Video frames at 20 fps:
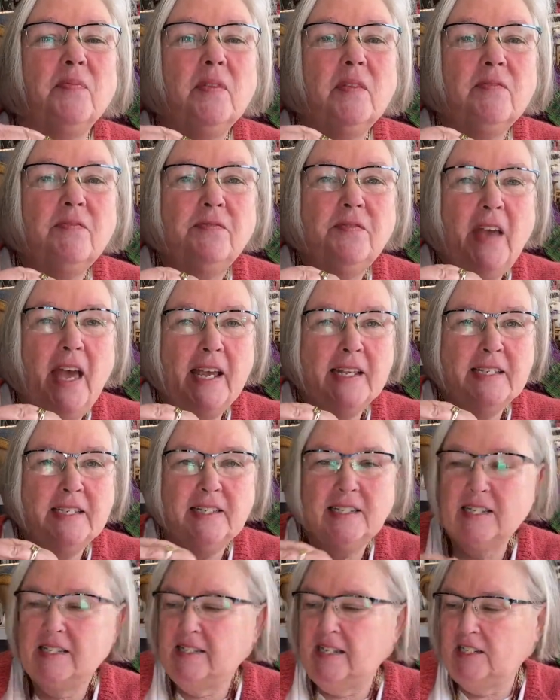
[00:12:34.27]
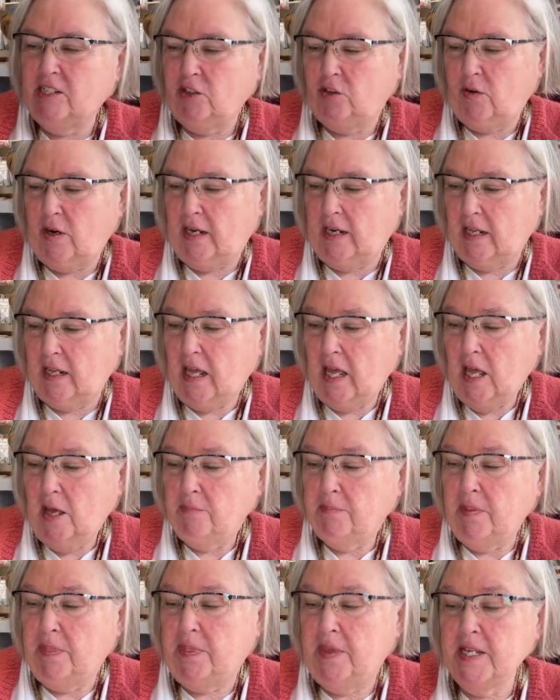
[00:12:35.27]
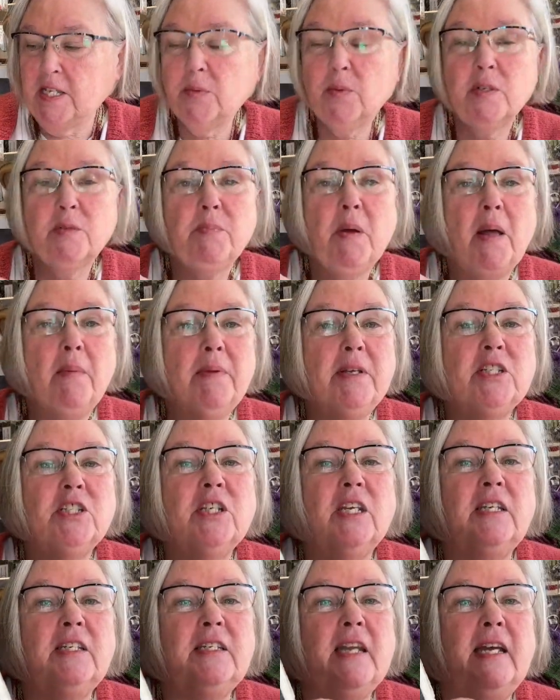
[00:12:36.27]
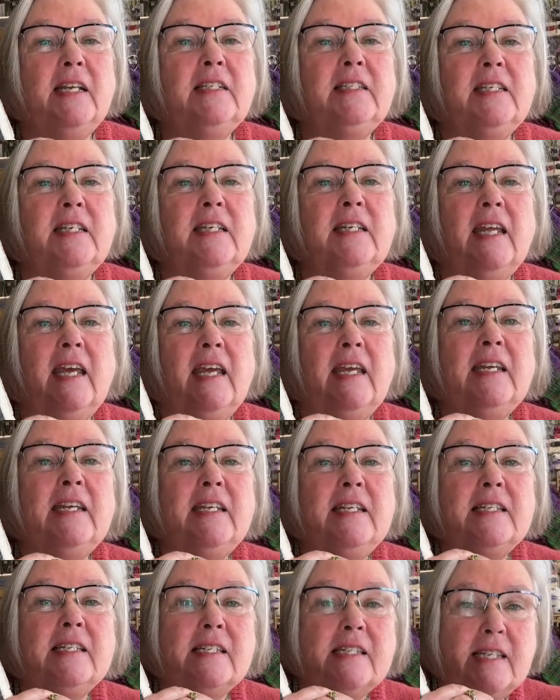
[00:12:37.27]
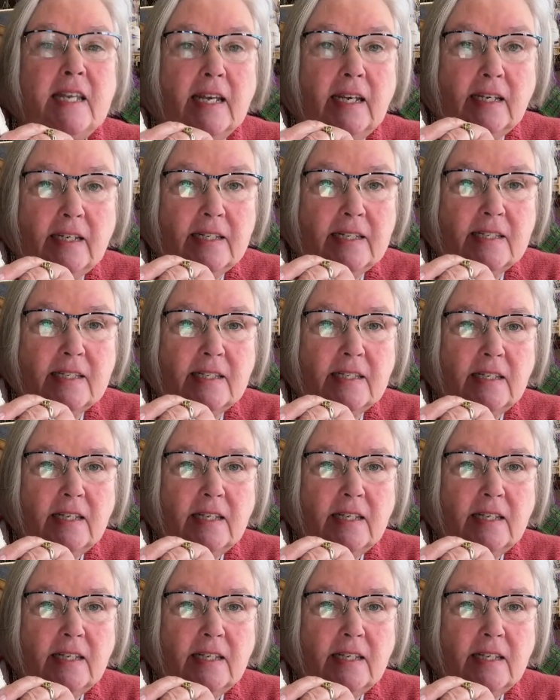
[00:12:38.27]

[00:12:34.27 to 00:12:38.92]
fast disintegrating. But this was published in 1986,